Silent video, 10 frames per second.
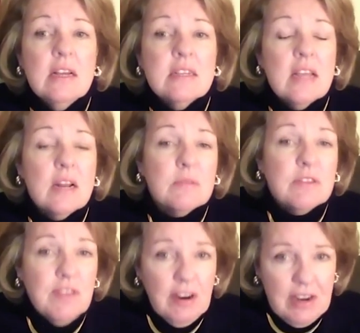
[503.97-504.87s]
said it was
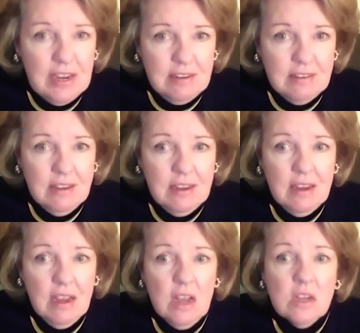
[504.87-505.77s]
very easy.
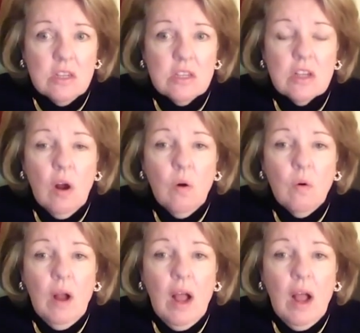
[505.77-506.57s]
So